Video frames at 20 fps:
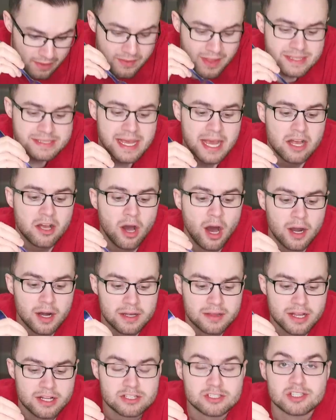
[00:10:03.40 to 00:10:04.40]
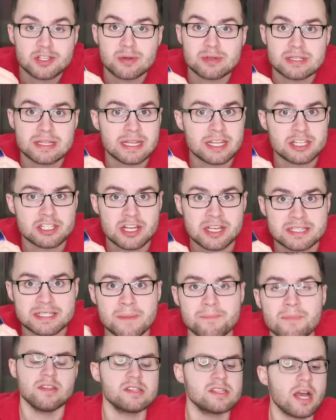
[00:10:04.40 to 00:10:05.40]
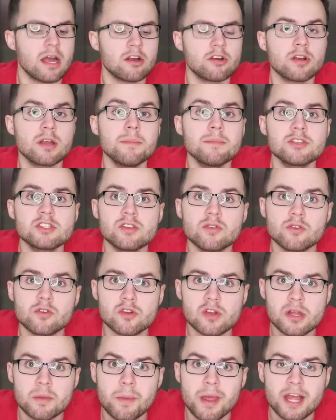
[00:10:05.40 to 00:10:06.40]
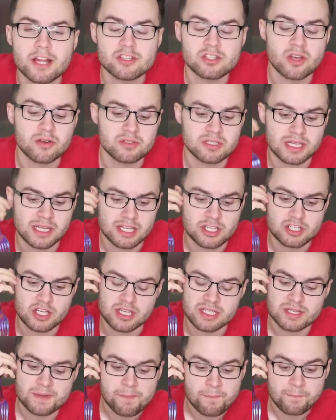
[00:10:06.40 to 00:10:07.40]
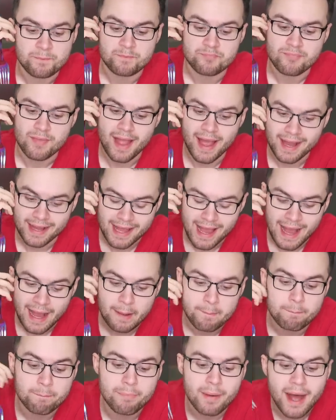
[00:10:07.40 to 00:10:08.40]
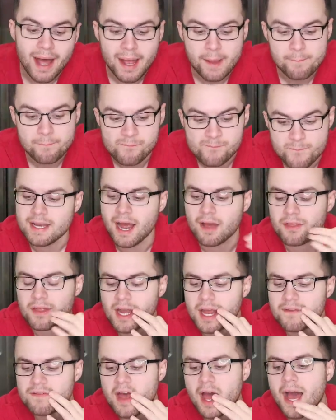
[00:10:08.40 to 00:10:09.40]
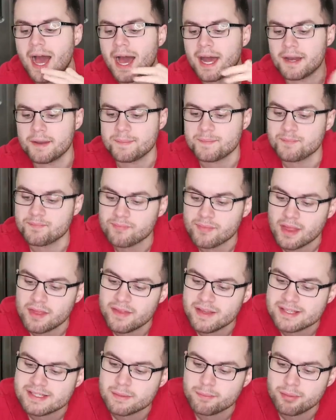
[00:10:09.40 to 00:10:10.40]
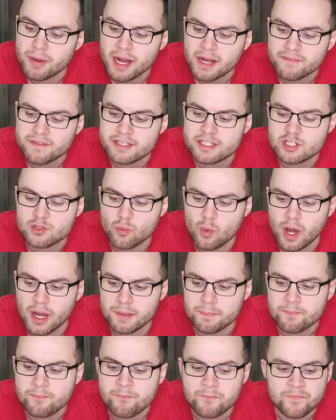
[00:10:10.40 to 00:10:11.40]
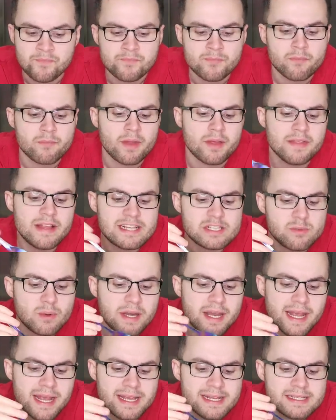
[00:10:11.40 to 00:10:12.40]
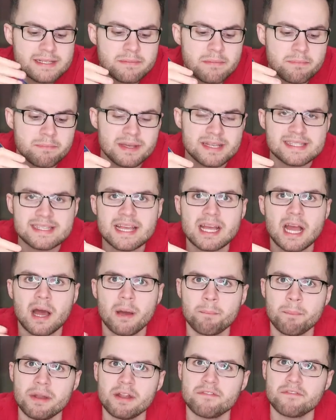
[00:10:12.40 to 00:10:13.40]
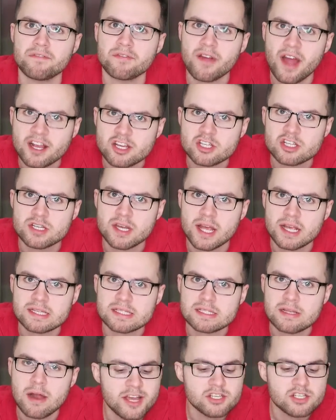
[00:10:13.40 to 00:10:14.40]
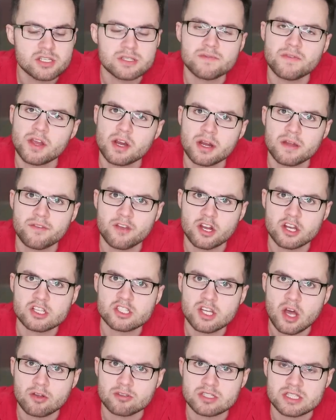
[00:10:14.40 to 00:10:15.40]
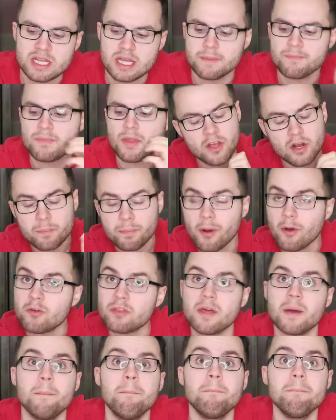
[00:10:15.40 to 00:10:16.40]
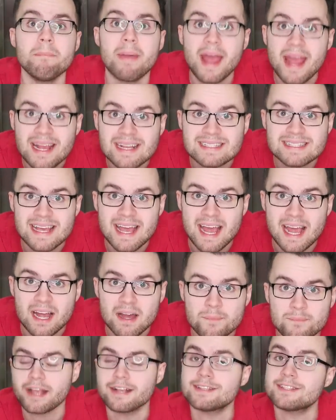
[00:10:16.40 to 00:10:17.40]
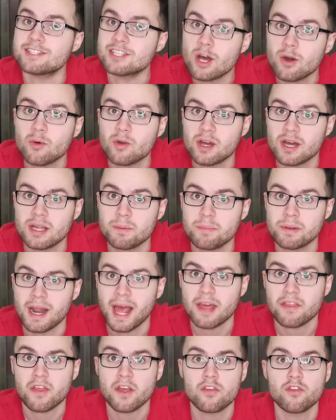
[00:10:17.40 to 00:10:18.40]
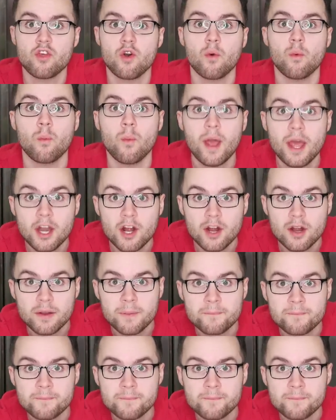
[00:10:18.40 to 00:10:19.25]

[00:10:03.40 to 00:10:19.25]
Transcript: That's iconic, that's so delicious. The sour cream is so creamy and so delicious. I can't. But now that I've had this breakfast one, this one is missing a bit of freshness. It's just very, very salty. They're both amazing, like so good, but I think the winner